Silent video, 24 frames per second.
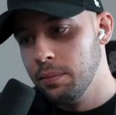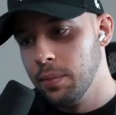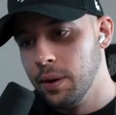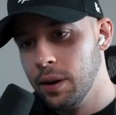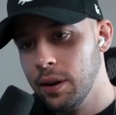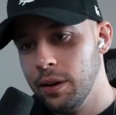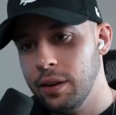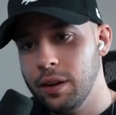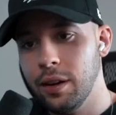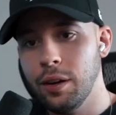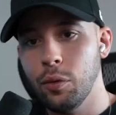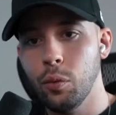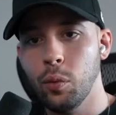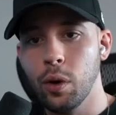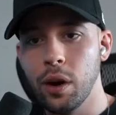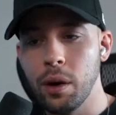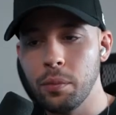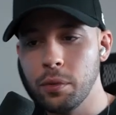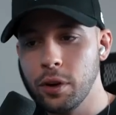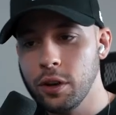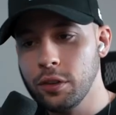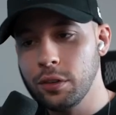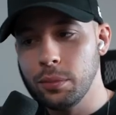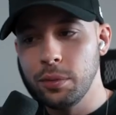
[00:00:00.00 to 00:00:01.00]
But what
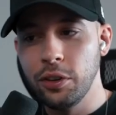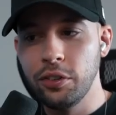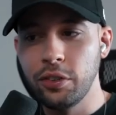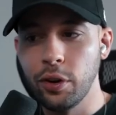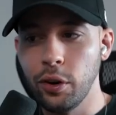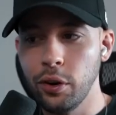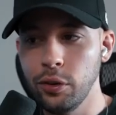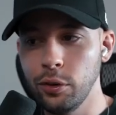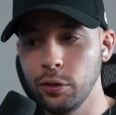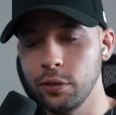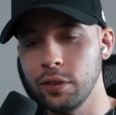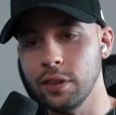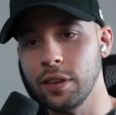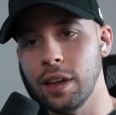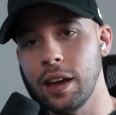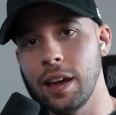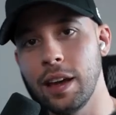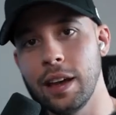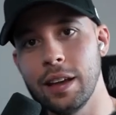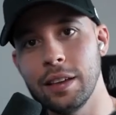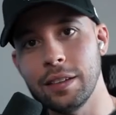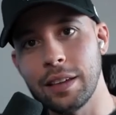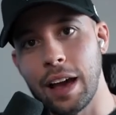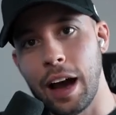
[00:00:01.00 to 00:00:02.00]
I'm going to be showing you today
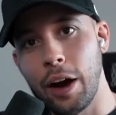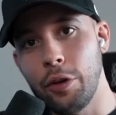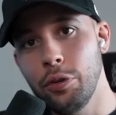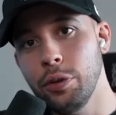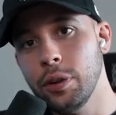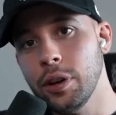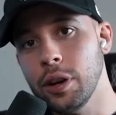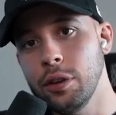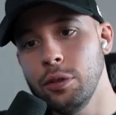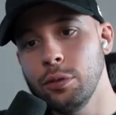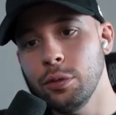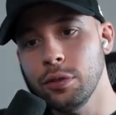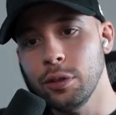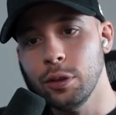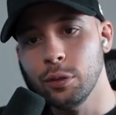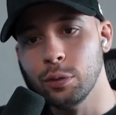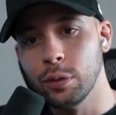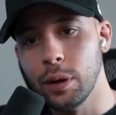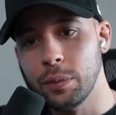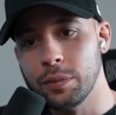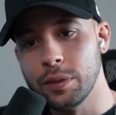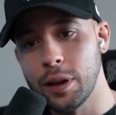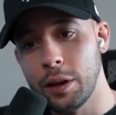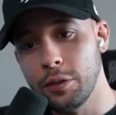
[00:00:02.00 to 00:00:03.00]
is how you can use this
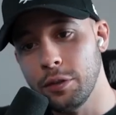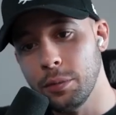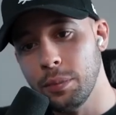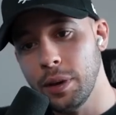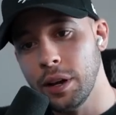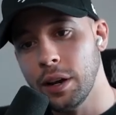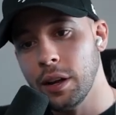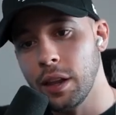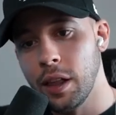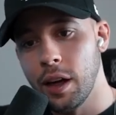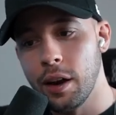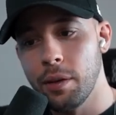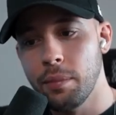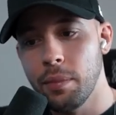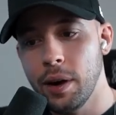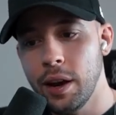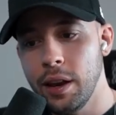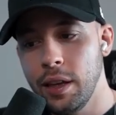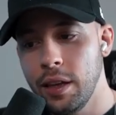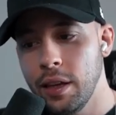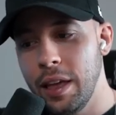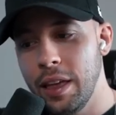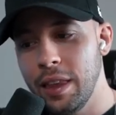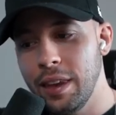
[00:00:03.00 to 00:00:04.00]
website to make a lot of
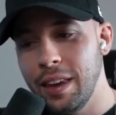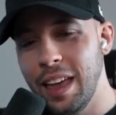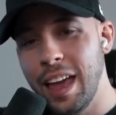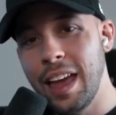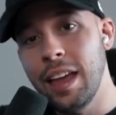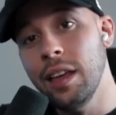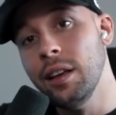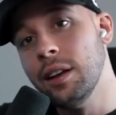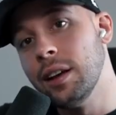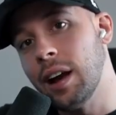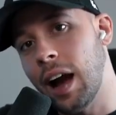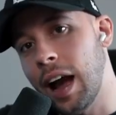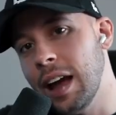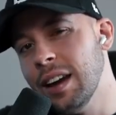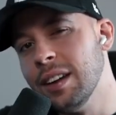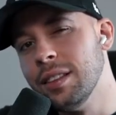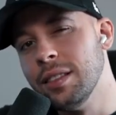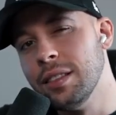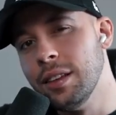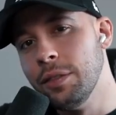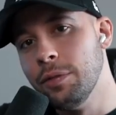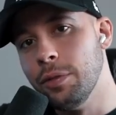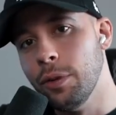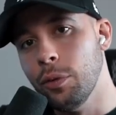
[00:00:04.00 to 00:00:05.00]
money in a kind
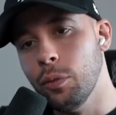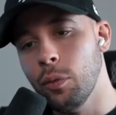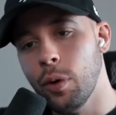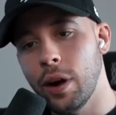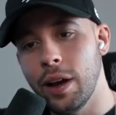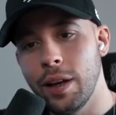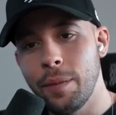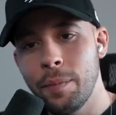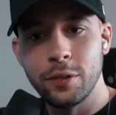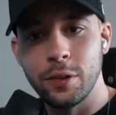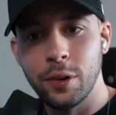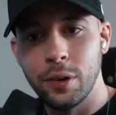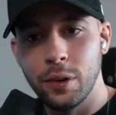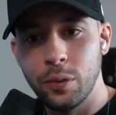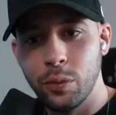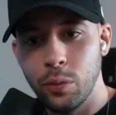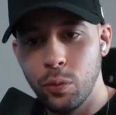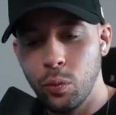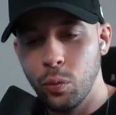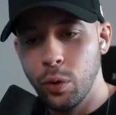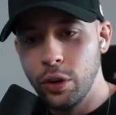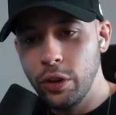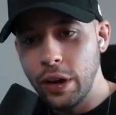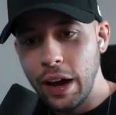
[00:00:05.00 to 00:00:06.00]
of different way. So
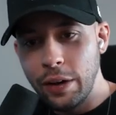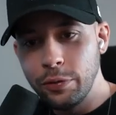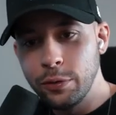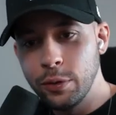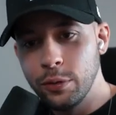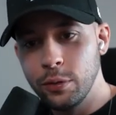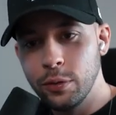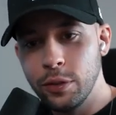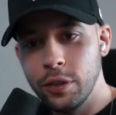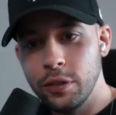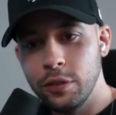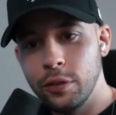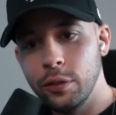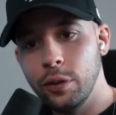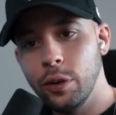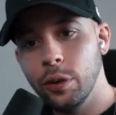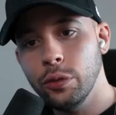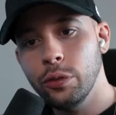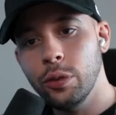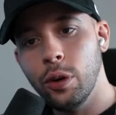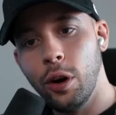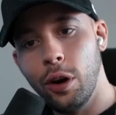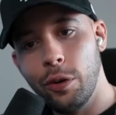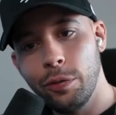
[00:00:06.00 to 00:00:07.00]
what you have to do is you go
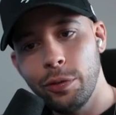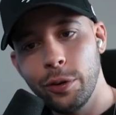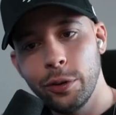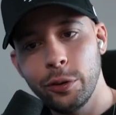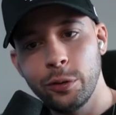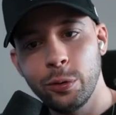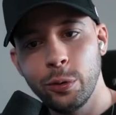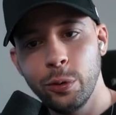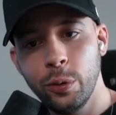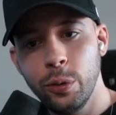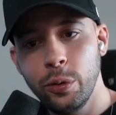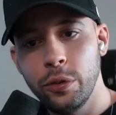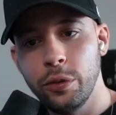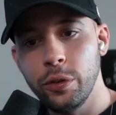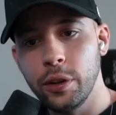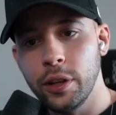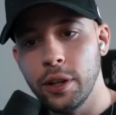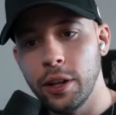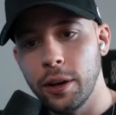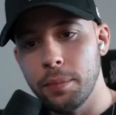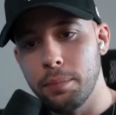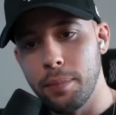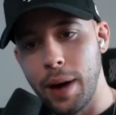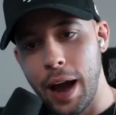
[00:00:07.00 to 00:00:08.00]
to offer tools, you
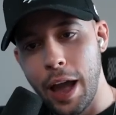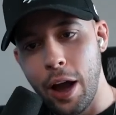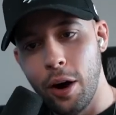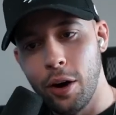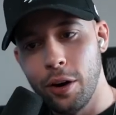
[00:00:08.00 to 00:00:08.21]
click my